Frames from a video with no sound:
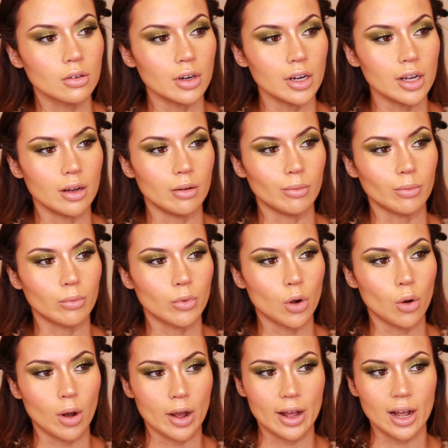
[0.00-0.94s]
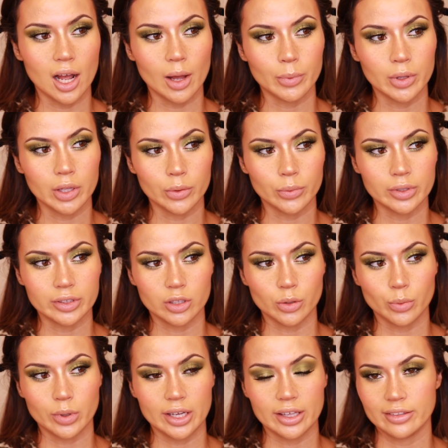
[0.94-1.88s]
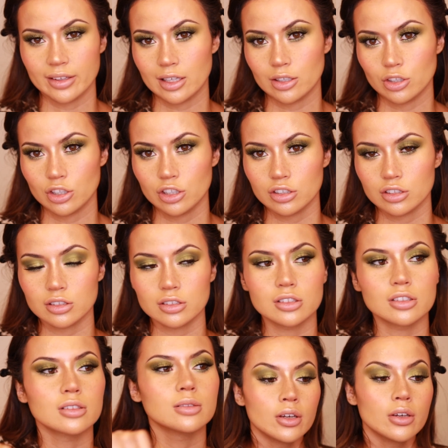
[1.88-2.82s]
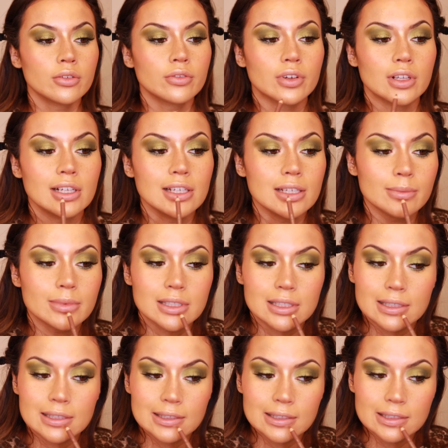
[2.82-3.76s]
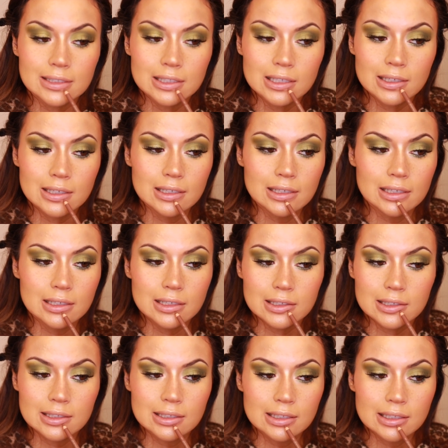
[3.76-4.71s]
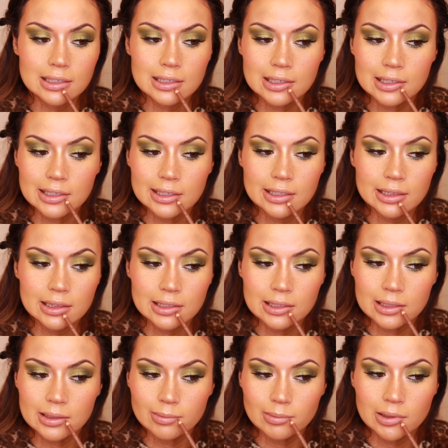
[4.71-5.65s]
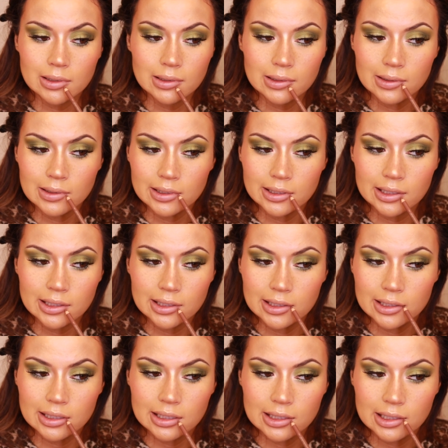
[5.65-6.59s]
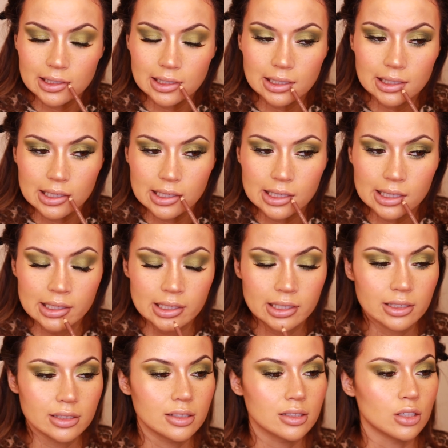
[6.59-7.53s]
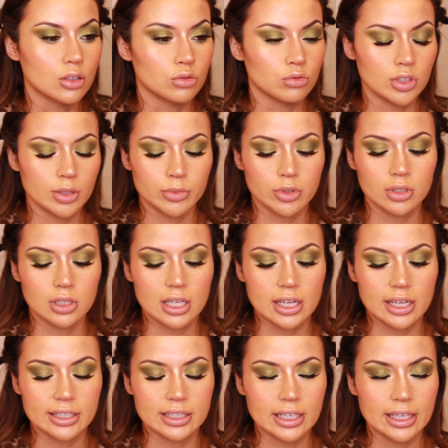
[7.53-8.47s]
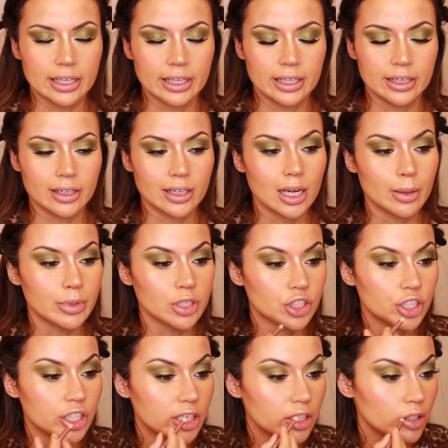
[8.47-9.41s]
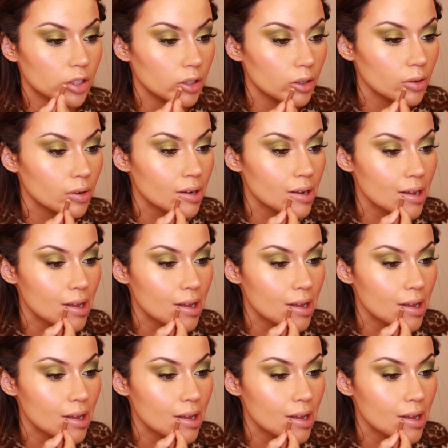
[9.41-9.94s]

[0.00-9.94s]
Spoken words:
Right, I'm quite happy with the way that looks. For lips, I'm gonna just line them with this Rimmel liner in Cappuccino.